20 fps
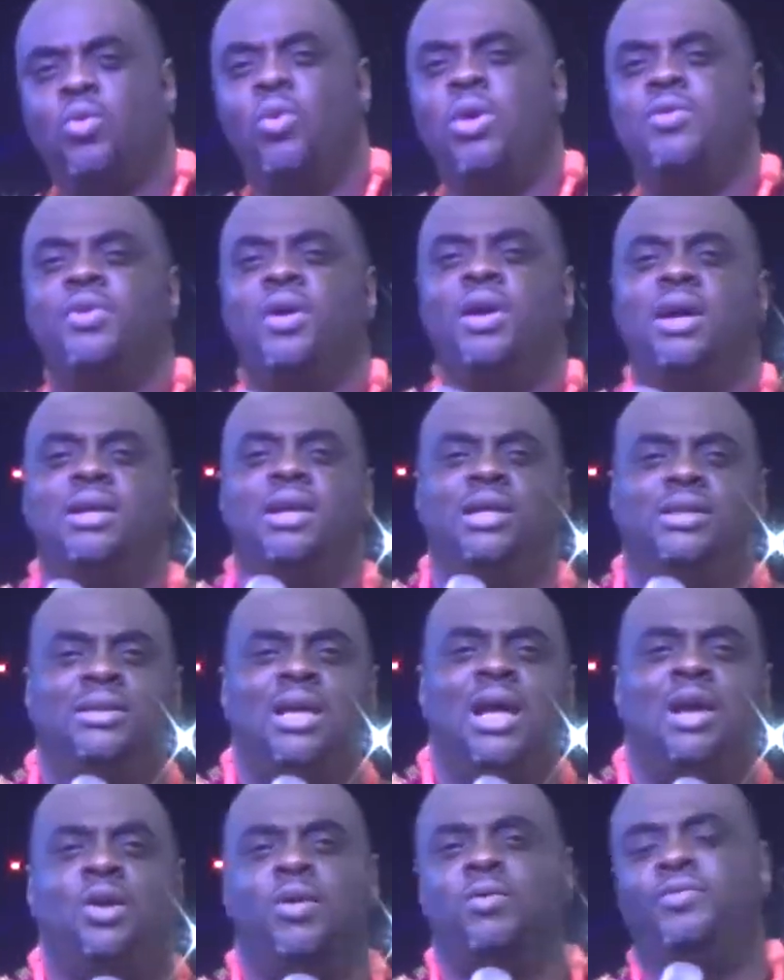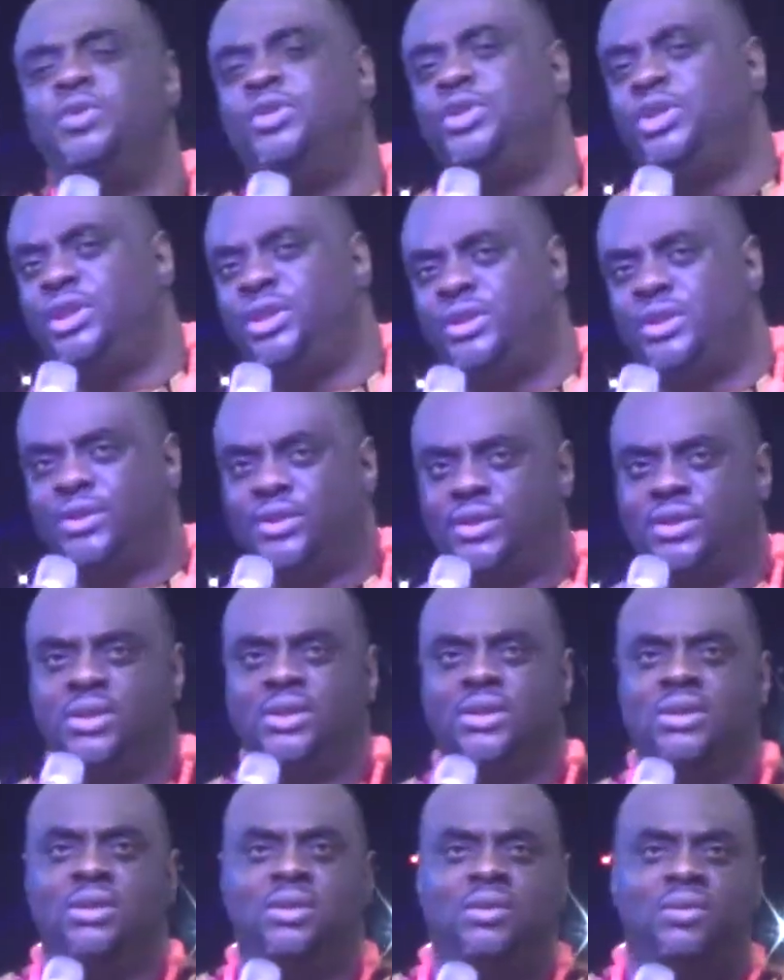Wave your hand and say, I love you,
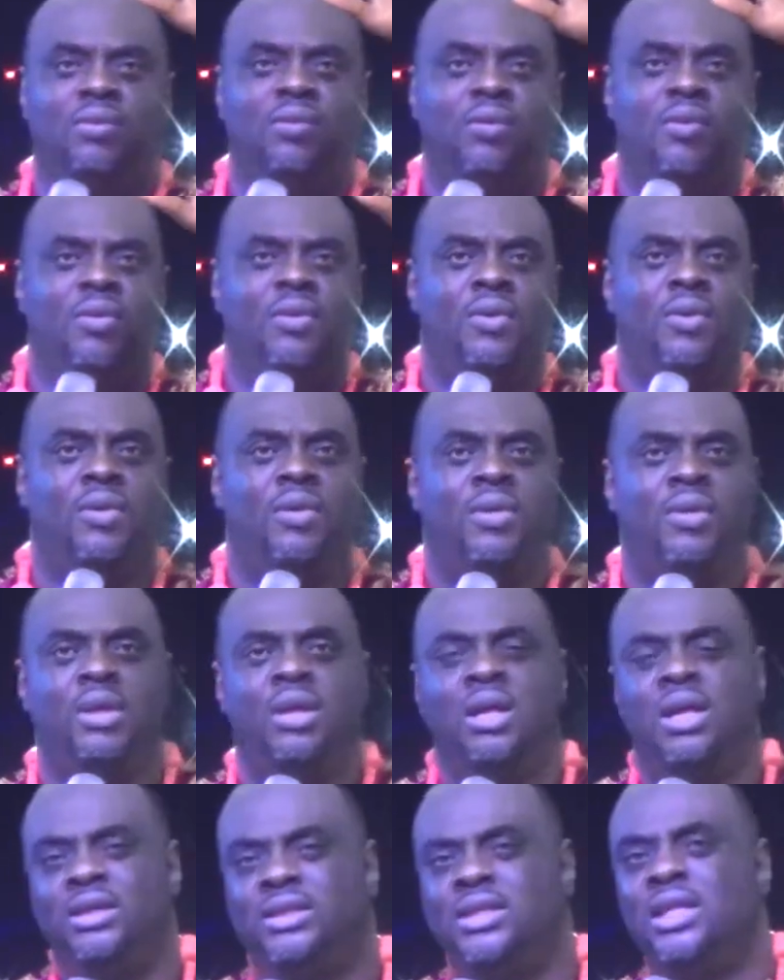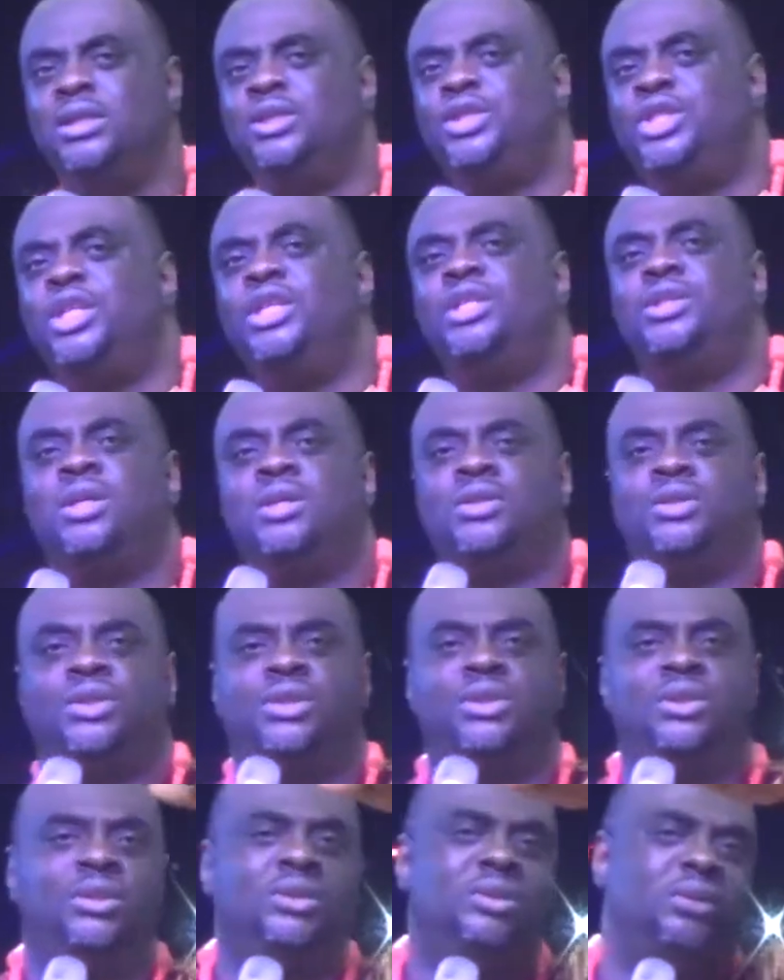Jesus. Say,
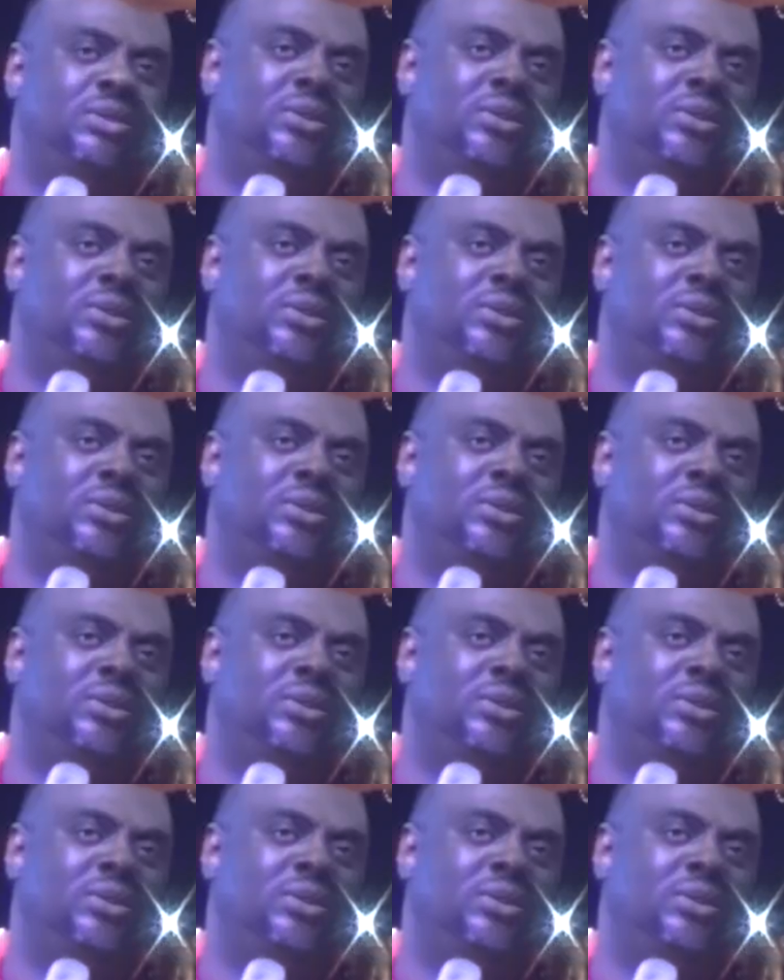Jesus,